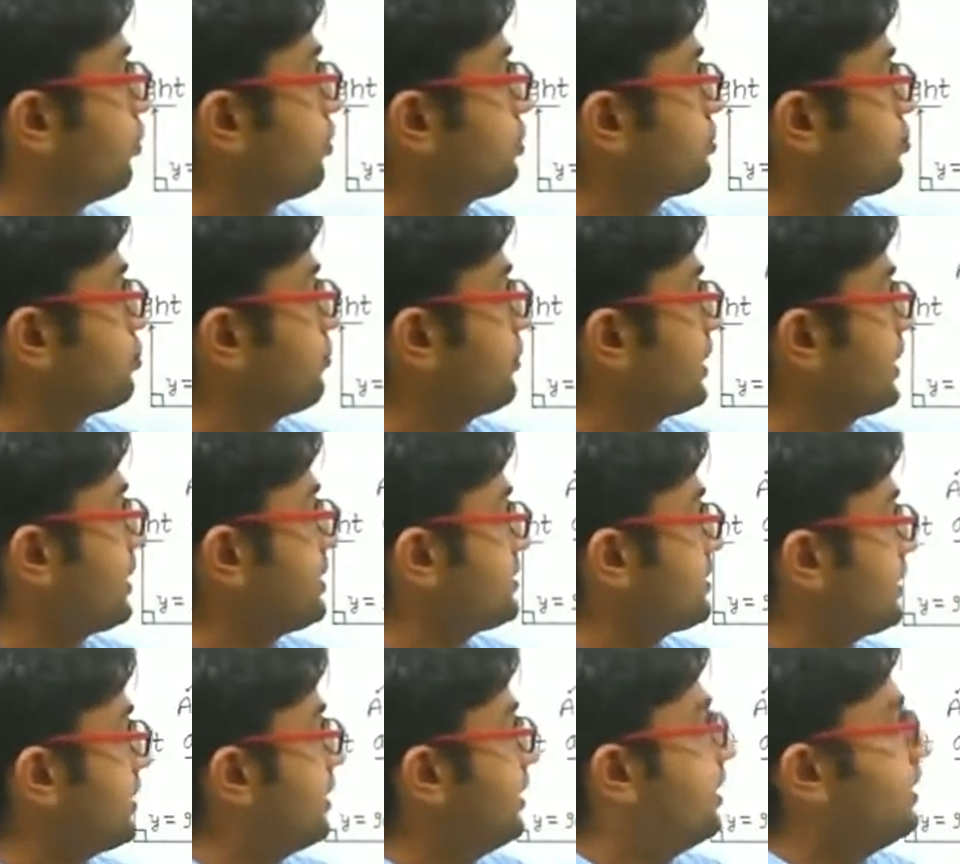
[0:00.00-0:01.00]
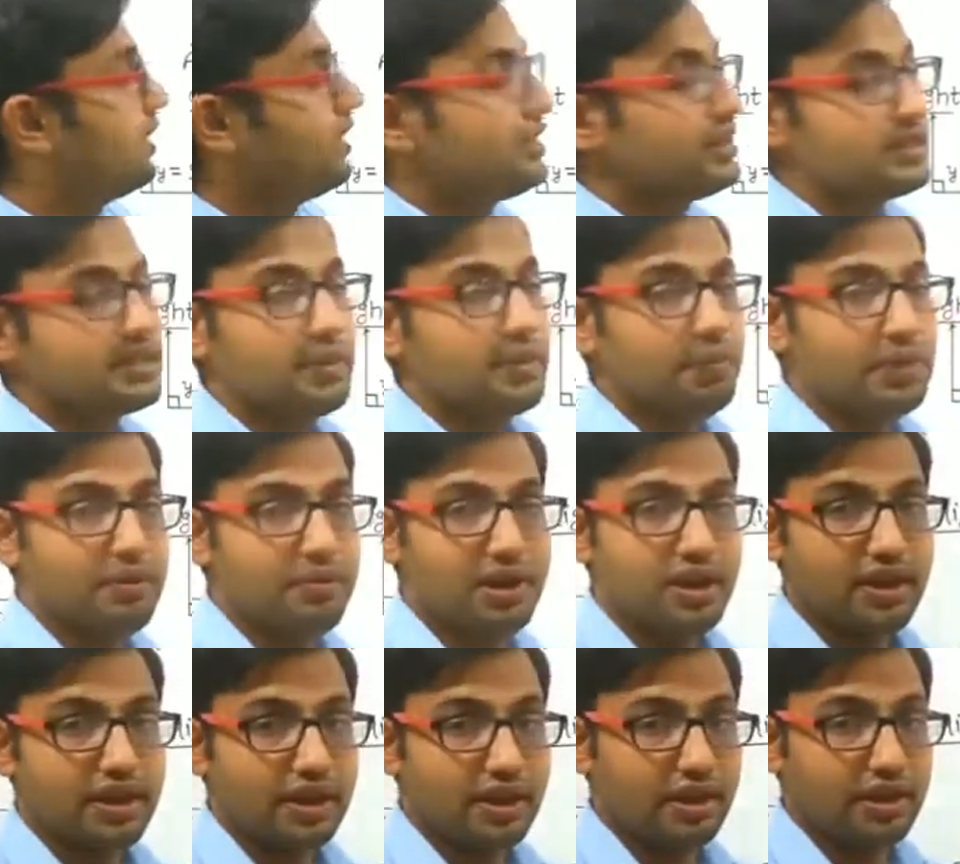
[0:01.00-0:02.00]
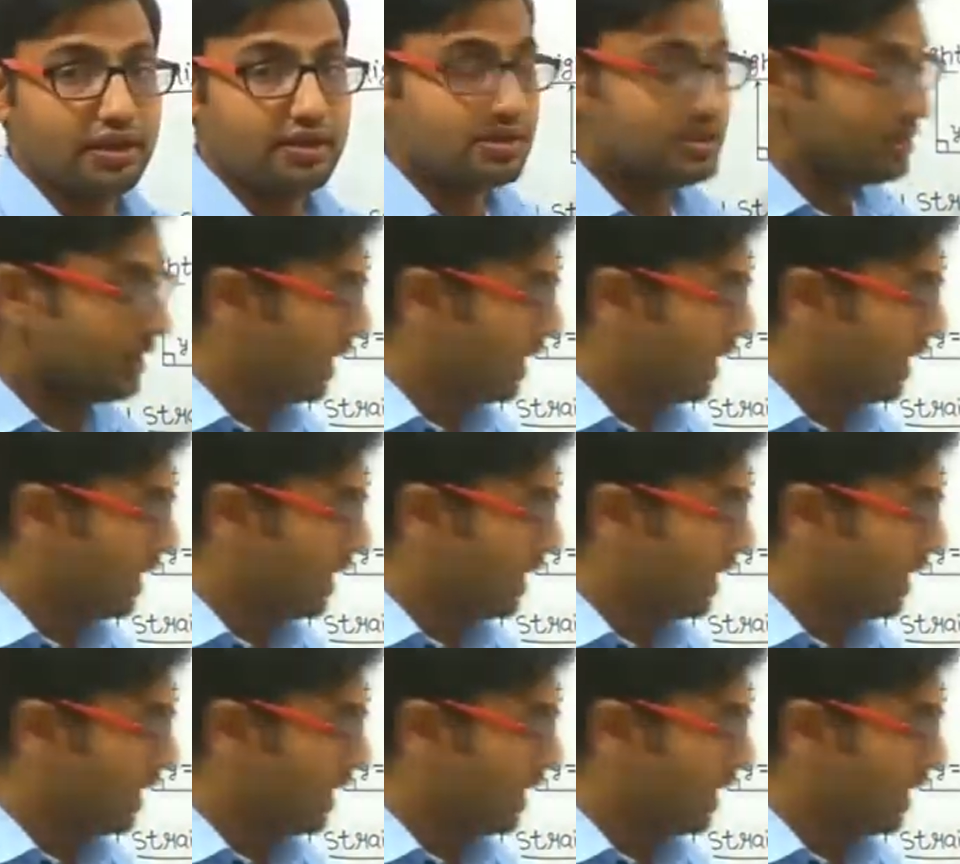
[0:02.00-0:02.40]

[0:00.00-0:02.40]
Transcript: also, we can say, supplementary angles,